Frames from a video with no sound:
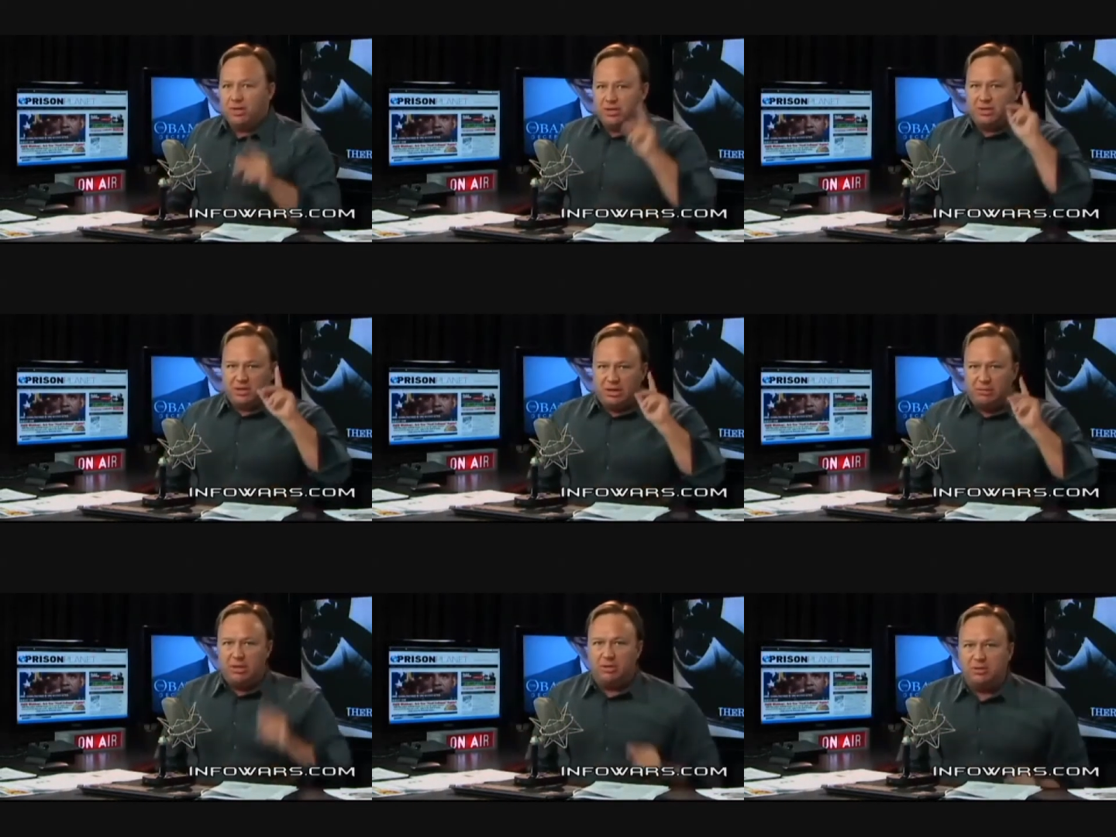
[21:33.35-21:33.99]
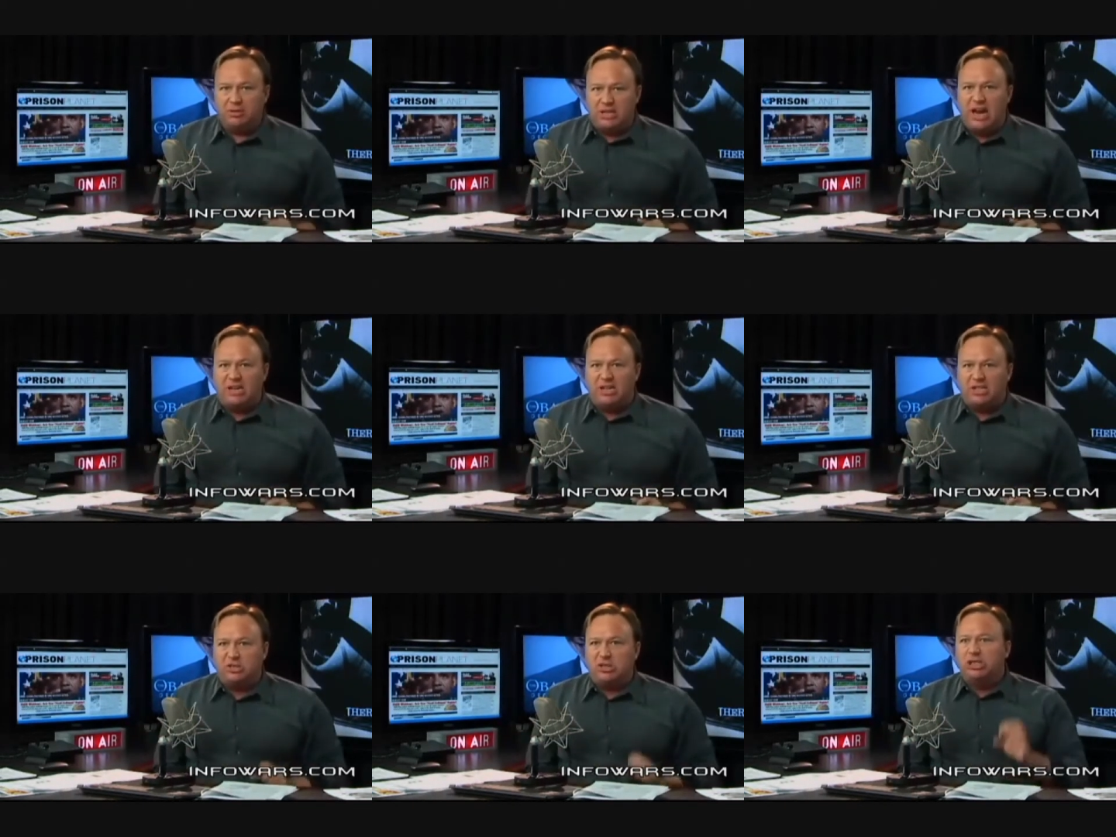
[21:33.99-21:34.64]
But he said some of those
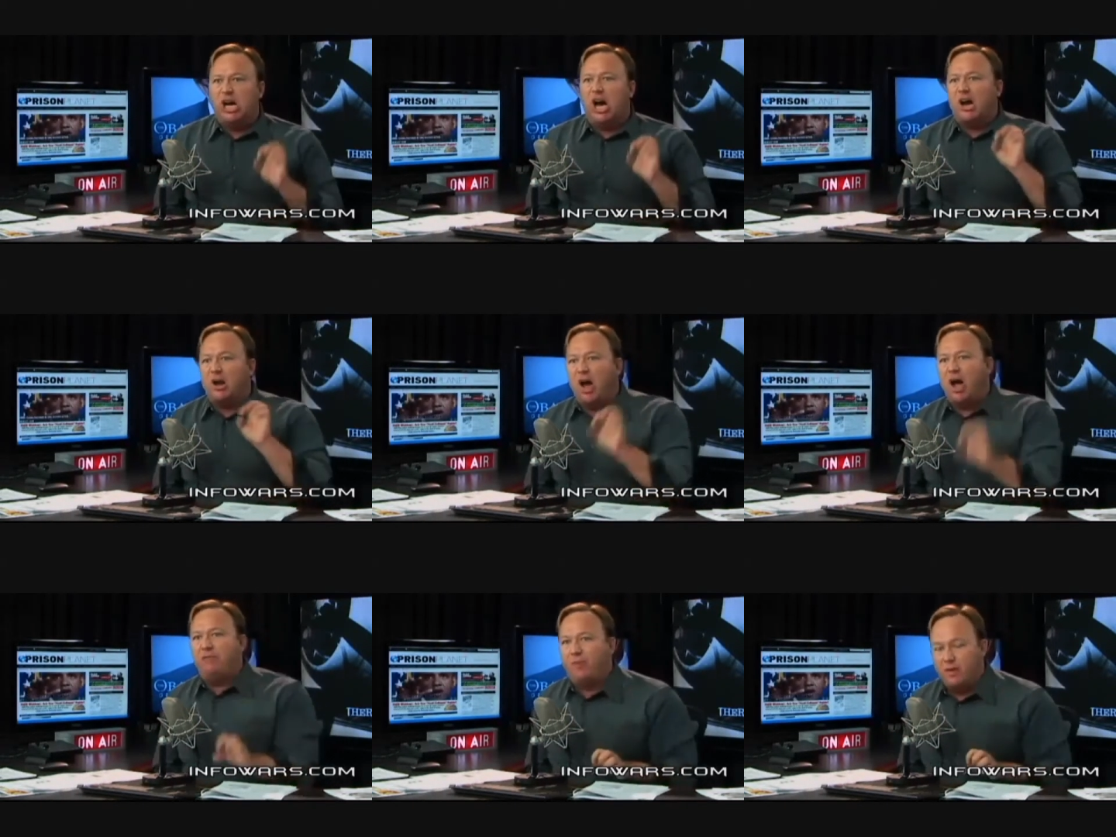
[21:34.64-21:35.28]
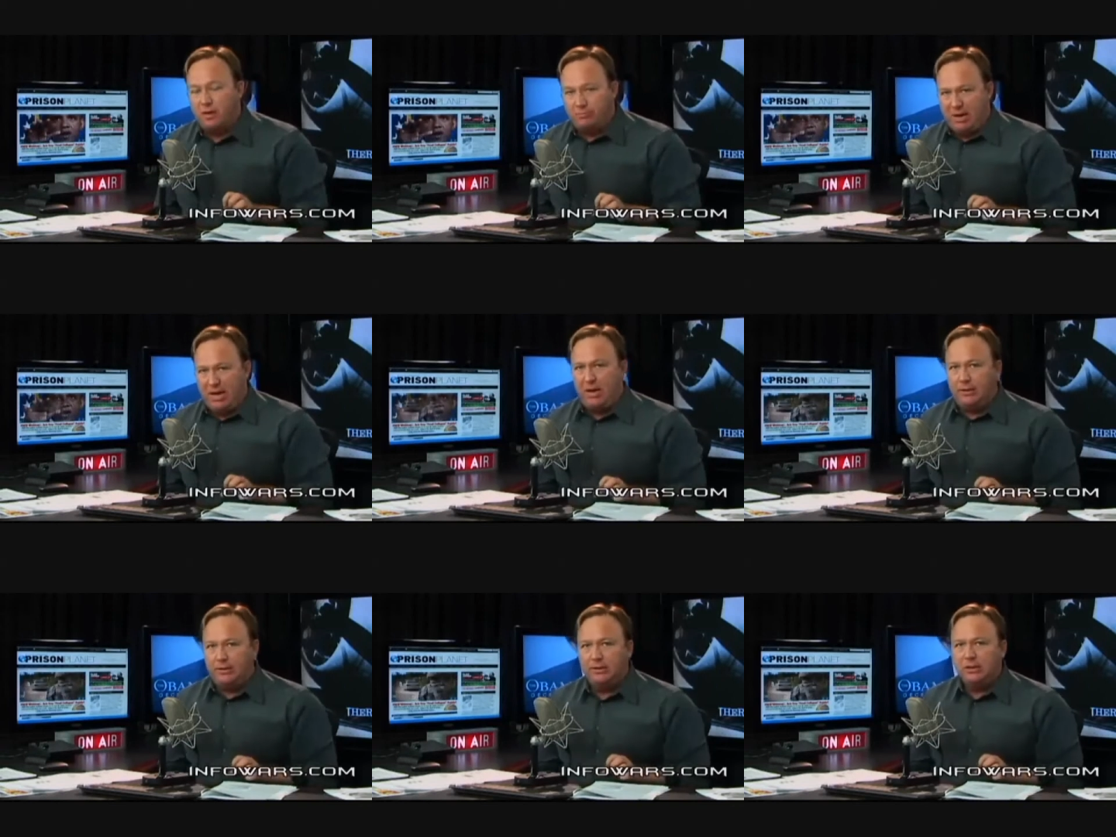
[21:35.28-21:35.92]
scientists got off on the
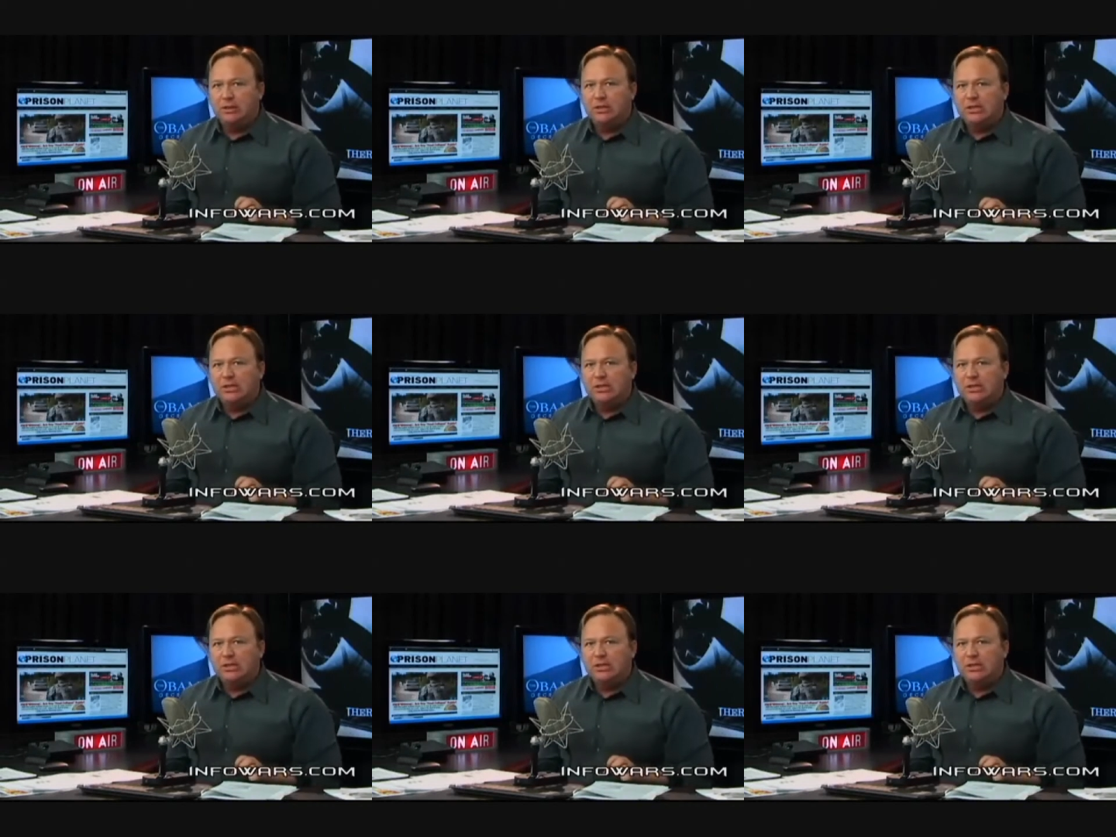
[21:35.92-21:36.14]
pain.